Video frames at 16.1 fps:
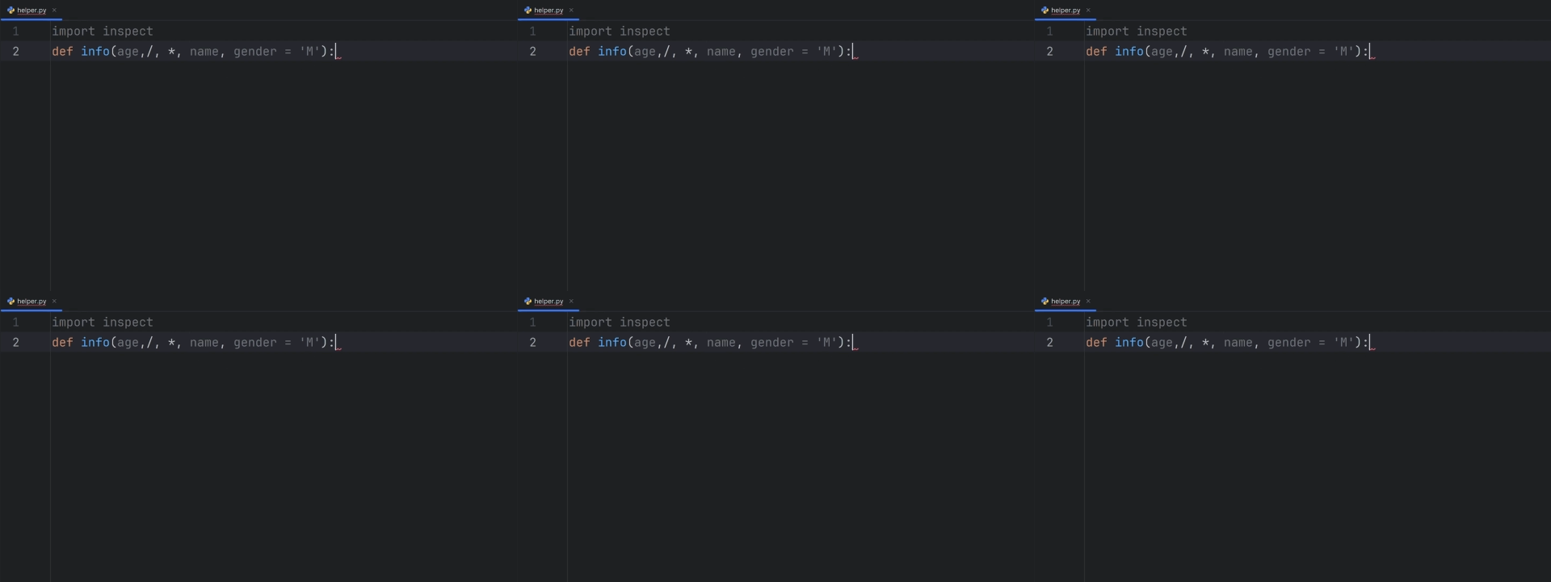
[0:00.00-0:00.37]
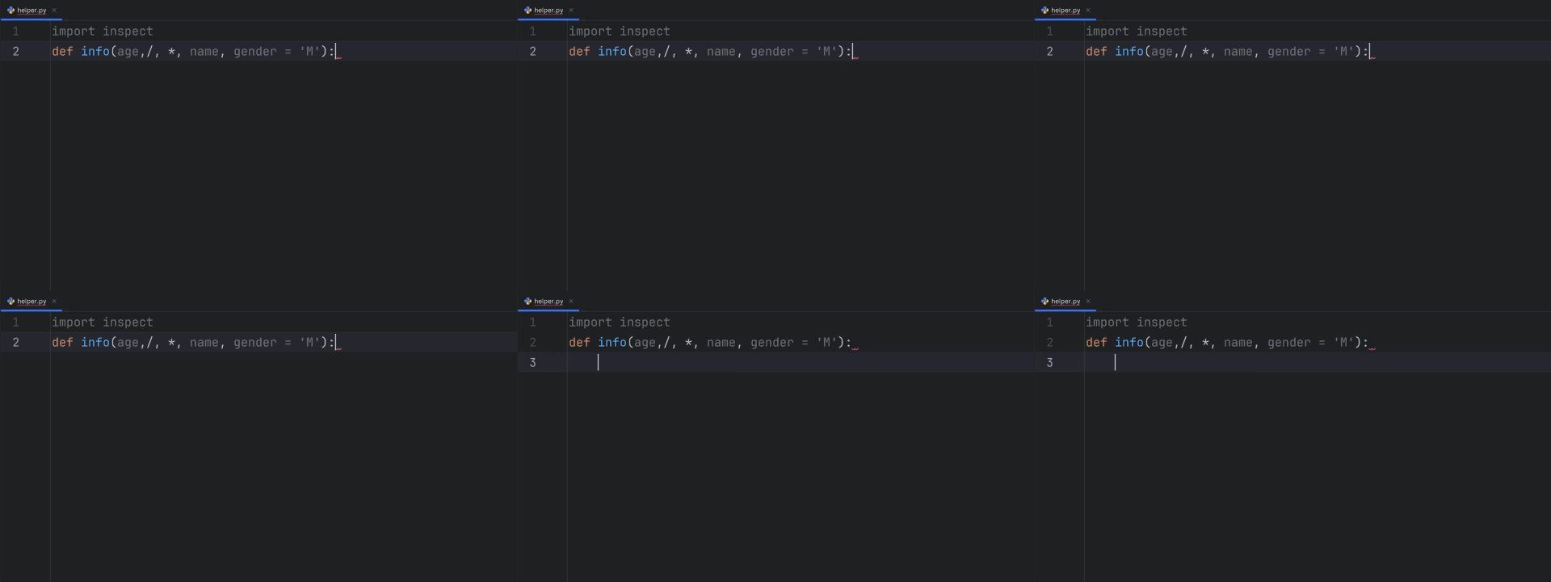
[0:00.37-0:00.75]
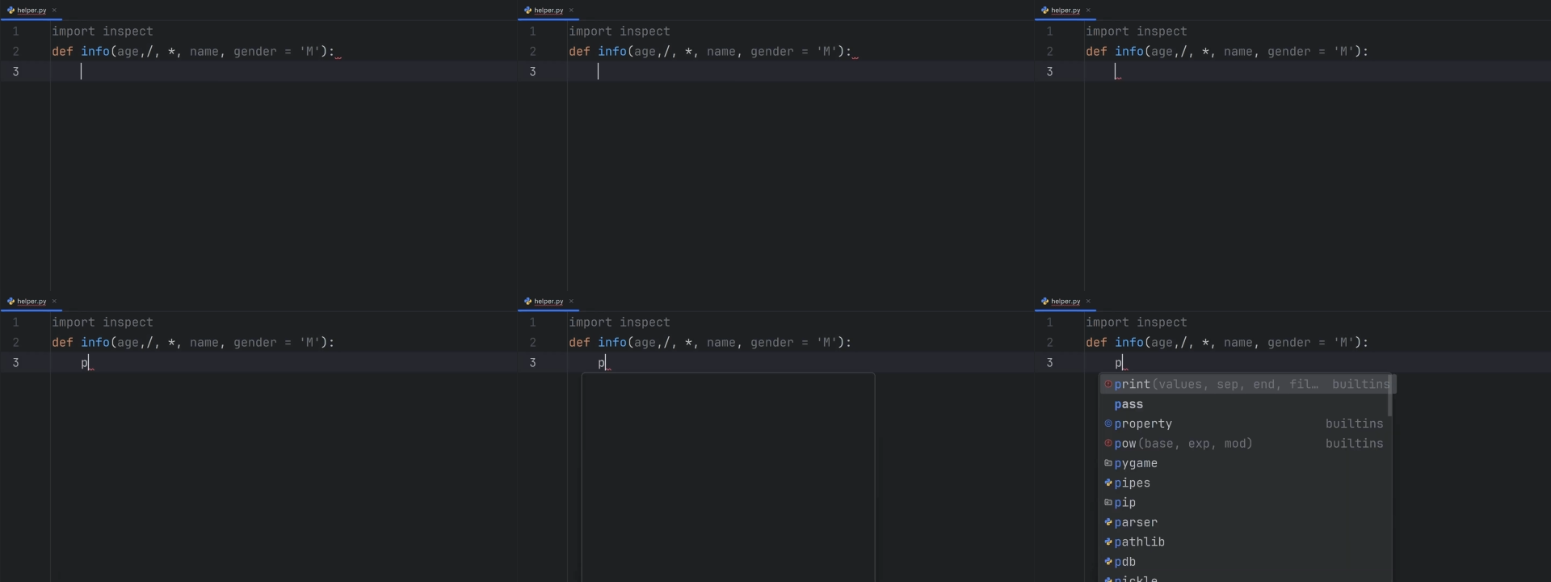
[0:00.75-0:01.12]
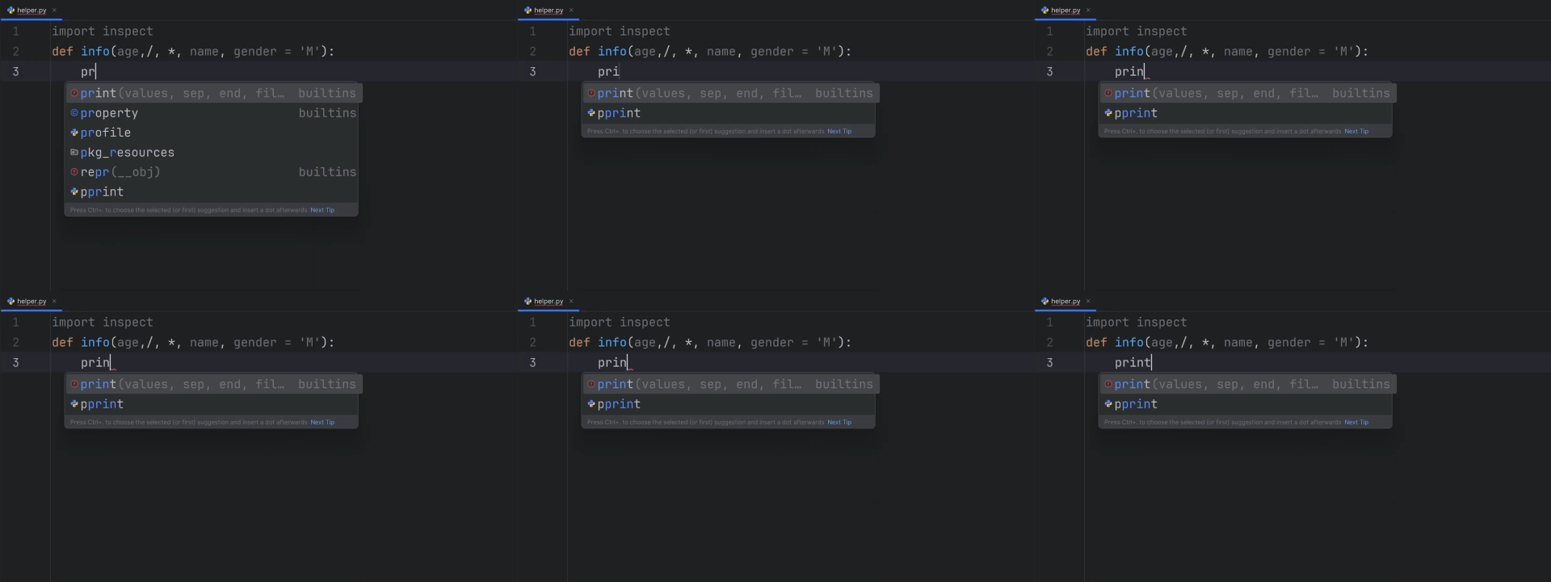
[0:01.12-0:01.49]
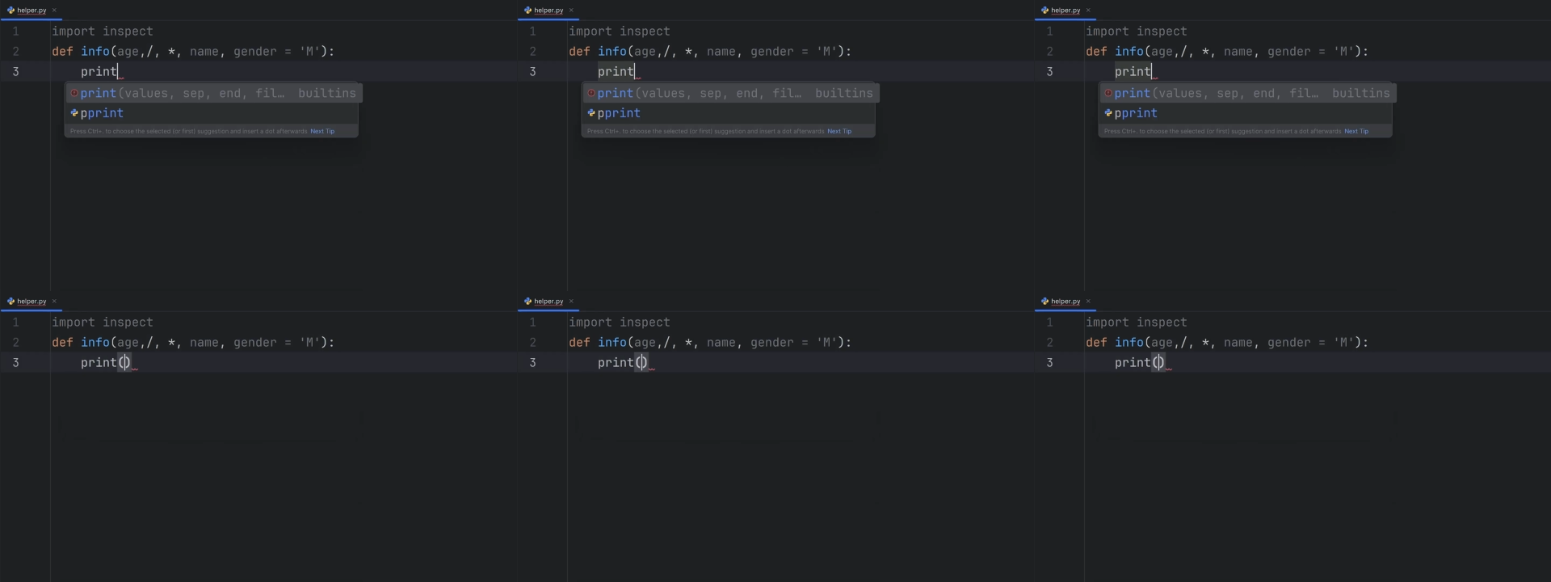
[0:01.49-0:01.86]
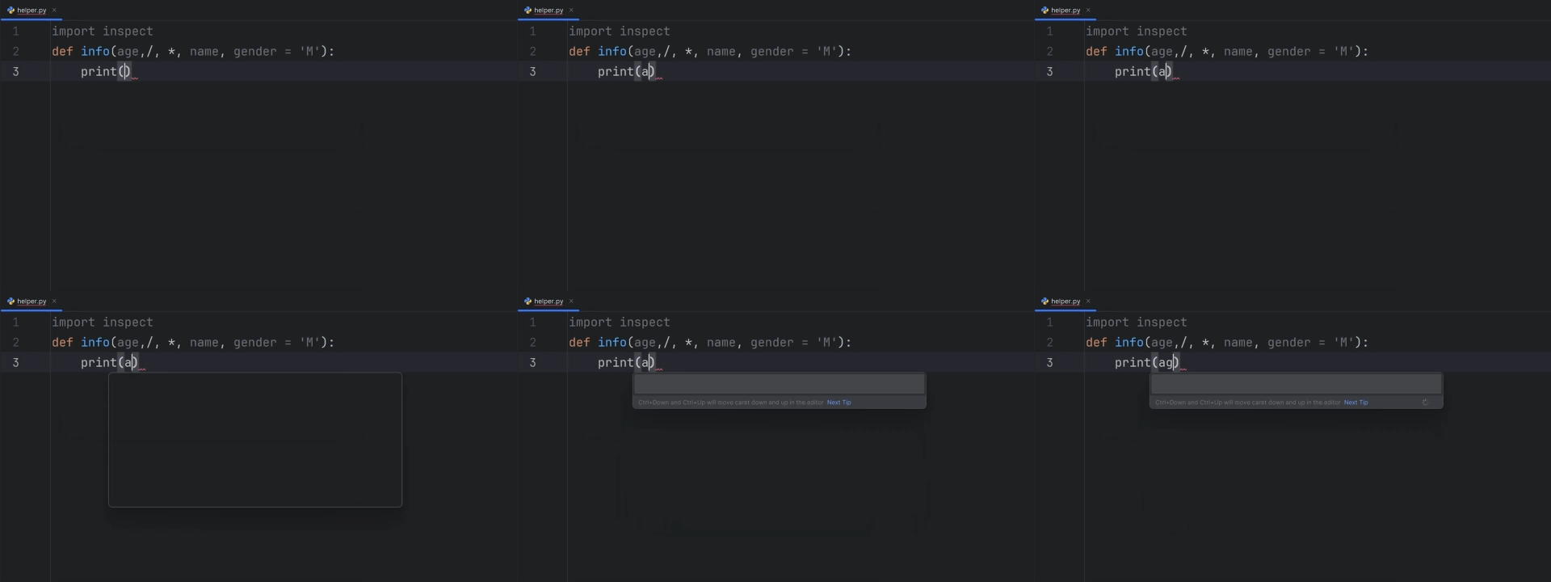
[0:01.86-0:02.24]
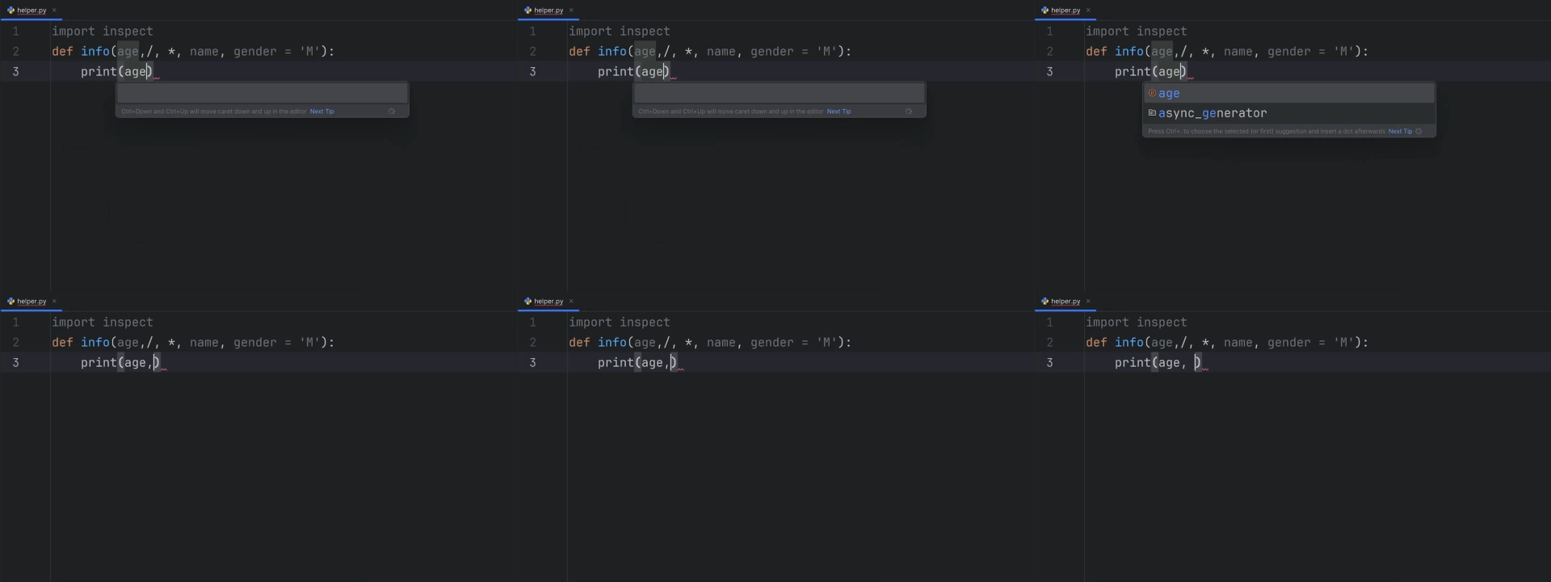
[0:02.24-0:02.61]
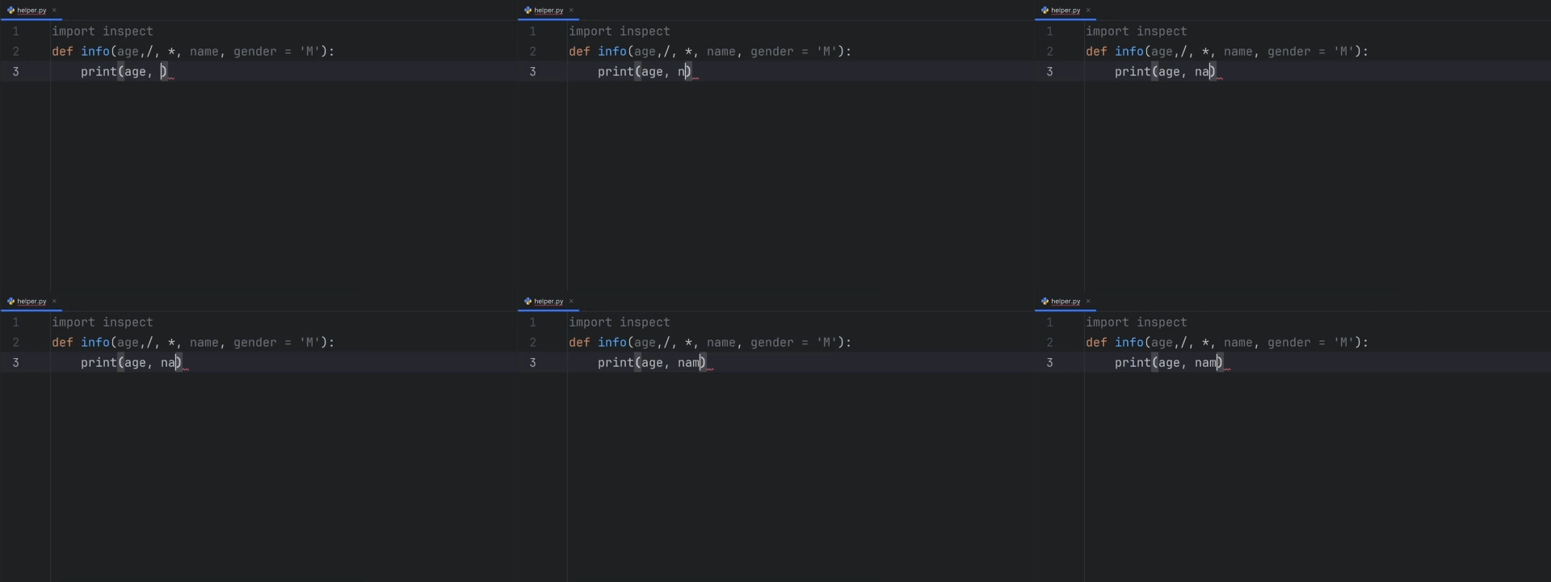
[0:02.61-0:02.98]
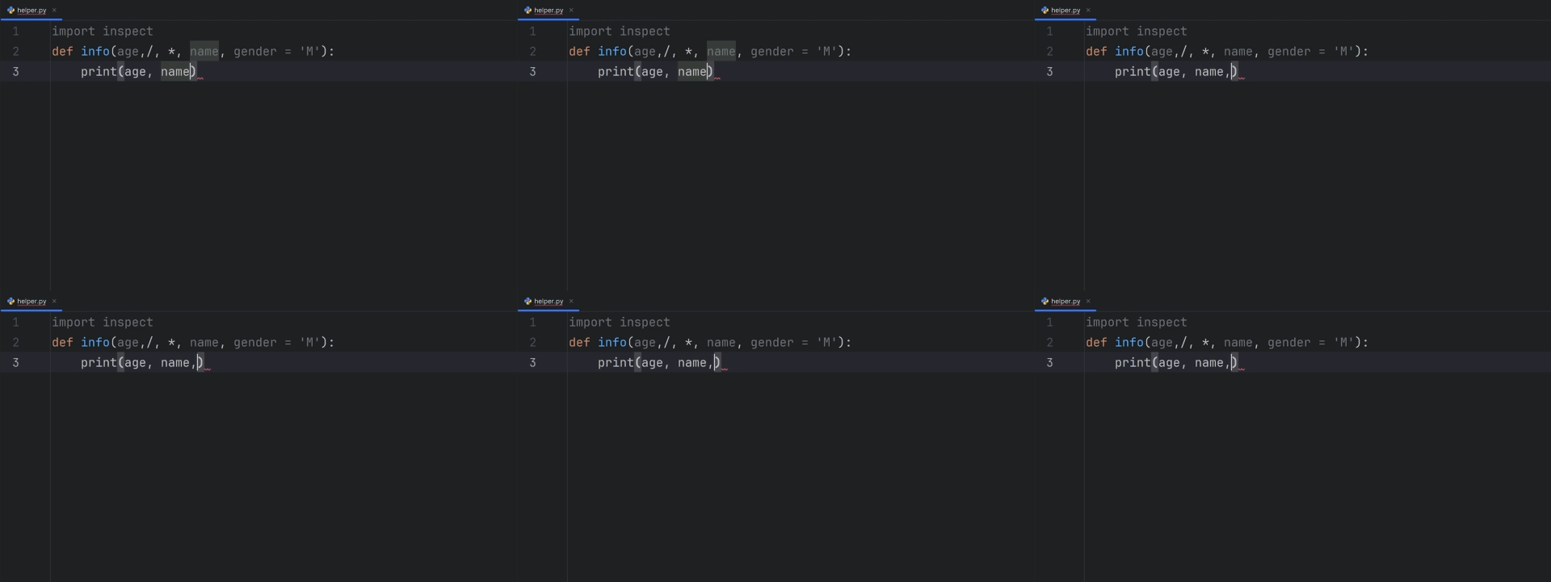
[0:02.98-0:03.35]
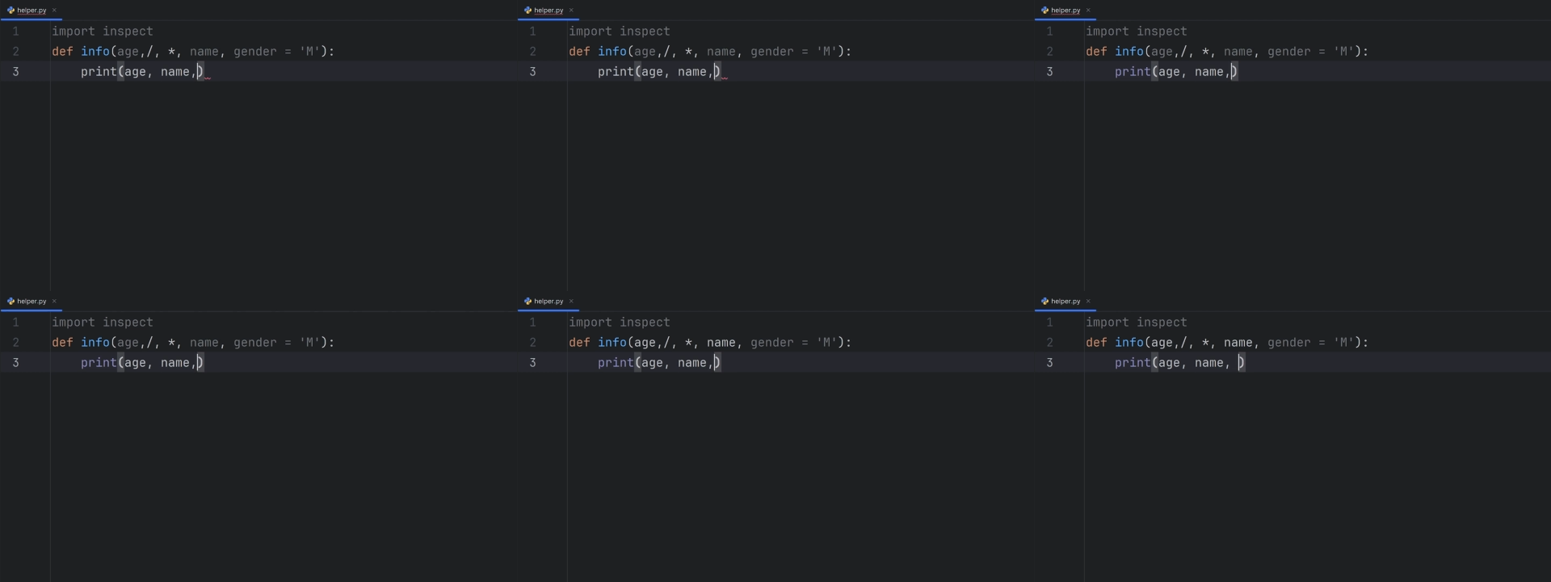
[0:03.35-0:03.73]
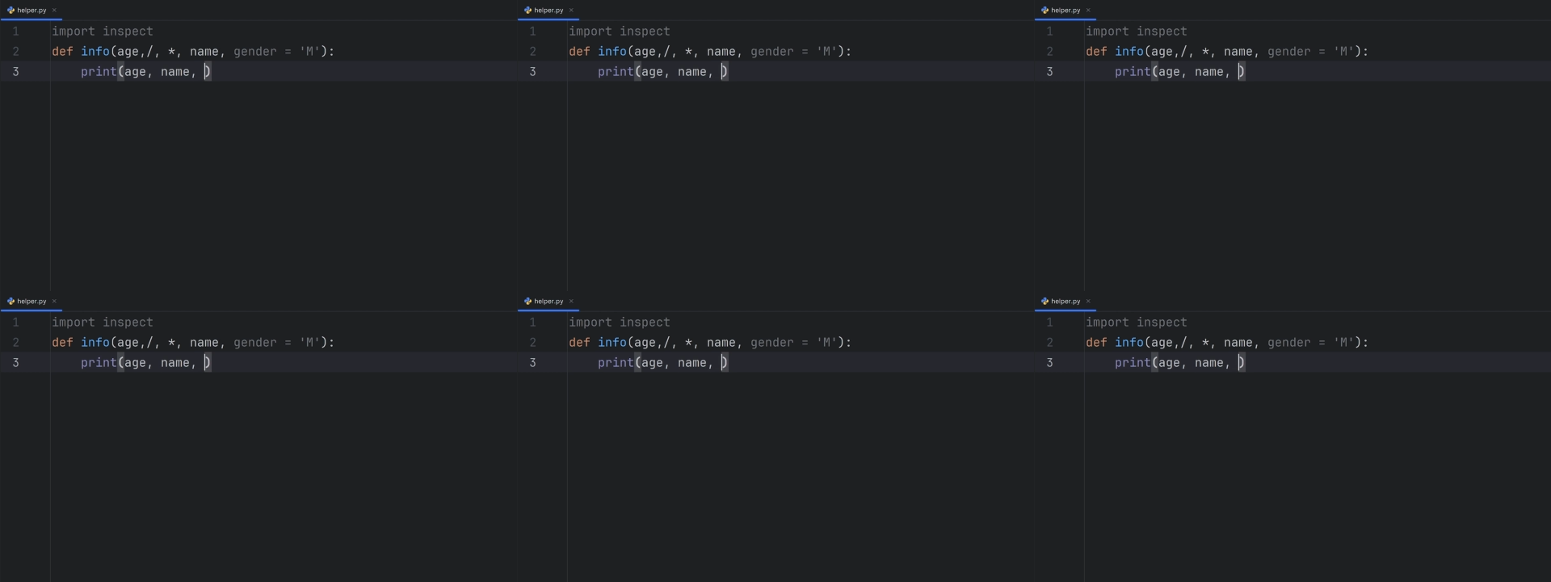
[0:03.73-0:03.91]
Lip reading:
[unreadable: no face in view]